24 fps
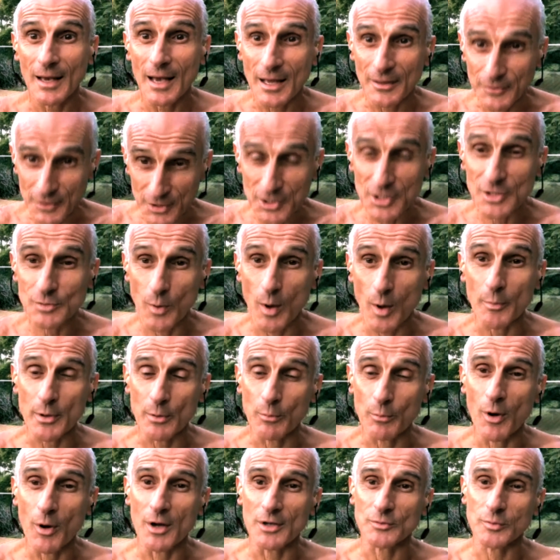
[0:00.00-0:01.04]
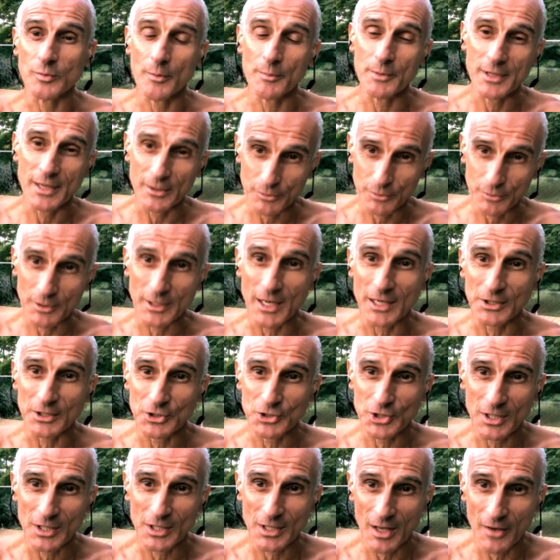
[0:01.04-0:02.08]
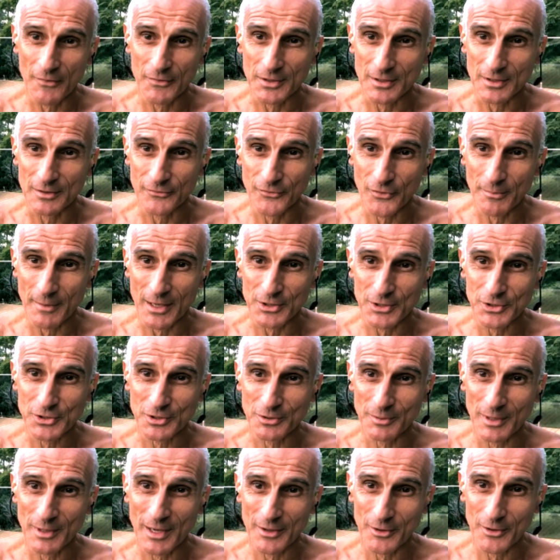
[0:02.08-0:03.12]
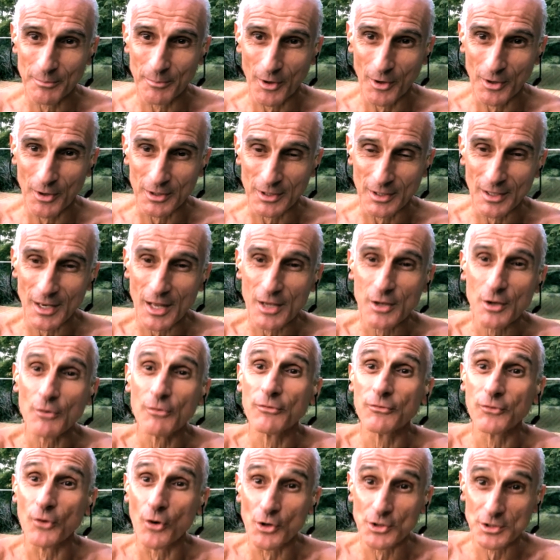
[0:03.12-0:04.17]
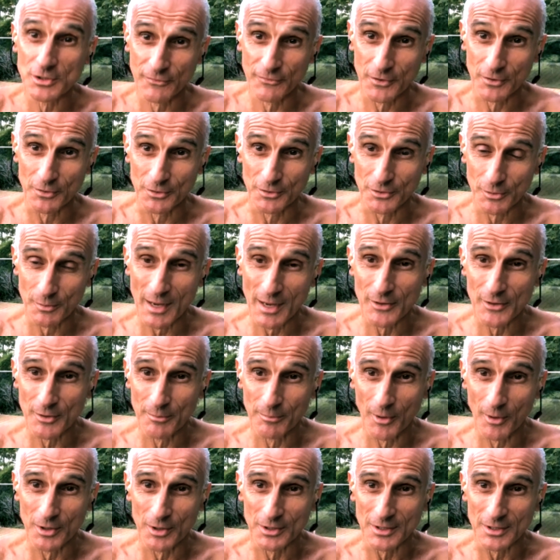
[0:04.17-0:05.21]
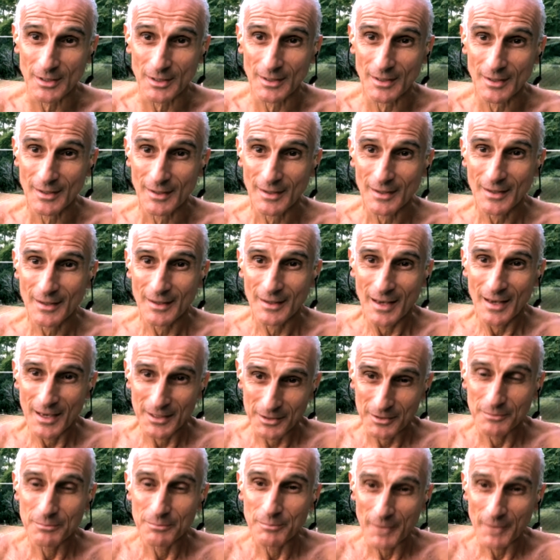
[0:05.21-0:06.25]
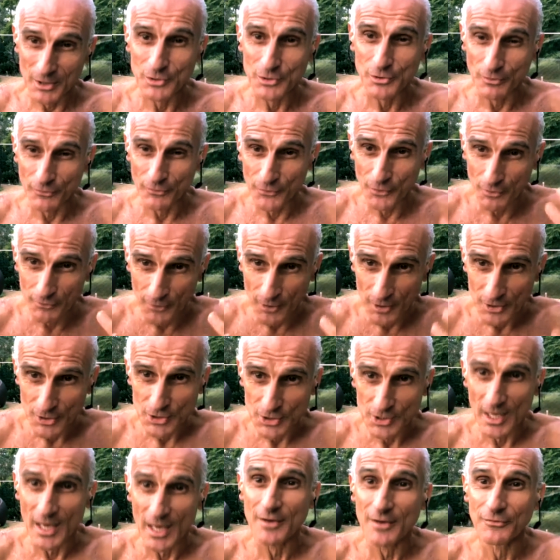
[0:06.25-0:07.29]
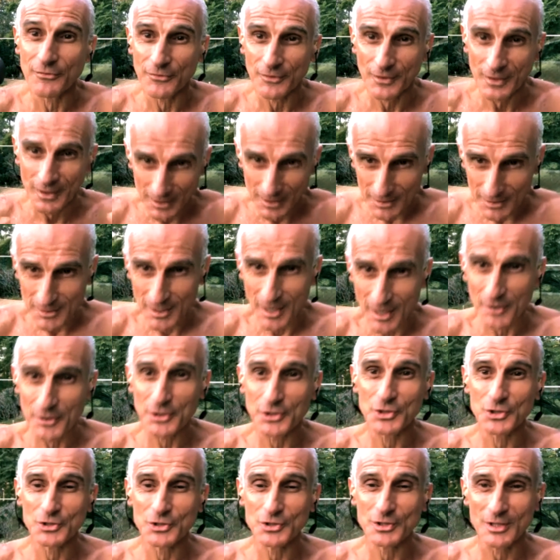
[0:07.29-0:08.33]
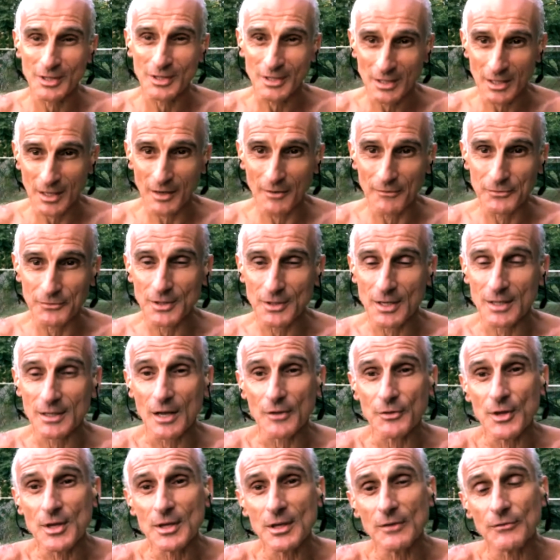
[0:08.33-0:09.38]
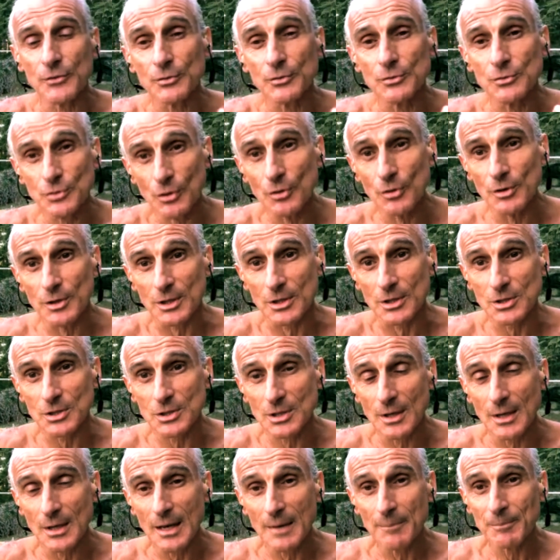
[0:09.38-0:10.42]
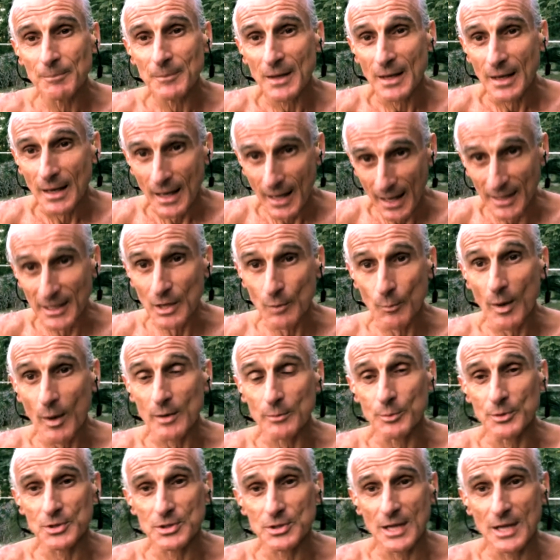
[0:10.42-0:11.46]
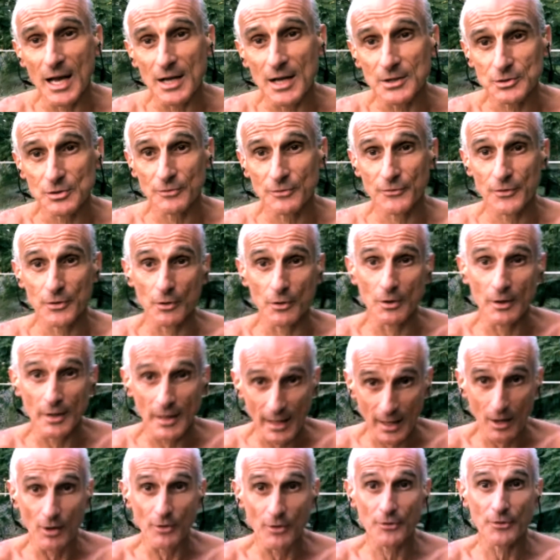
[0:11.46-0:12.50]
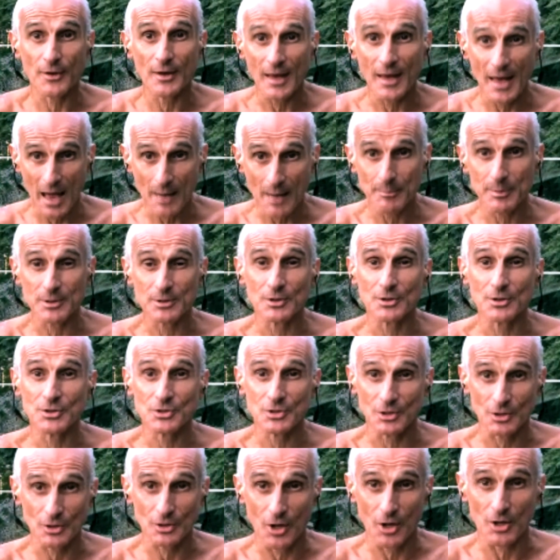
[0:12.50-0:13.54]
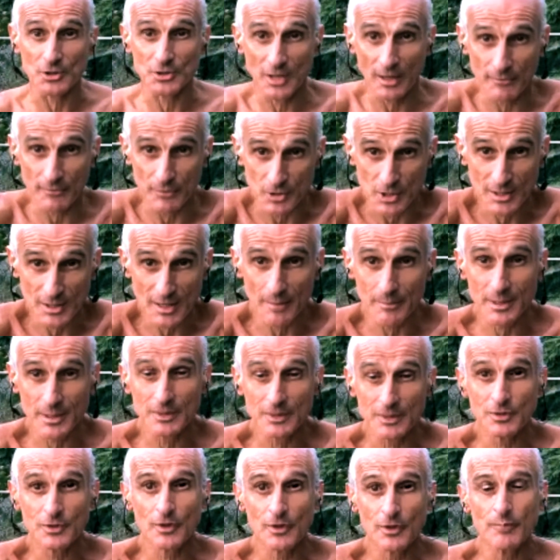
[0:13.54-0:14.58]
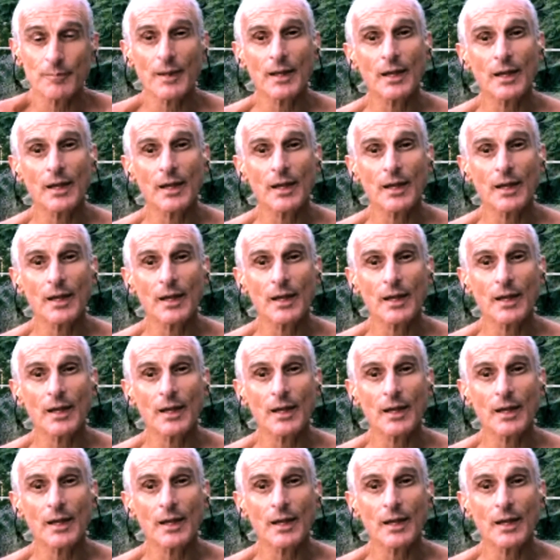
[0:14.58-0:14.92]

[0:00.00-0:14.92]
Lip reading: And this is what we want when we get good energy and loving information around the body, like a force field around the body. And it makes you feel very safe and nourished and loved. And I think if you do this, anyone will start to feel health, happiness, and longevity coming into them.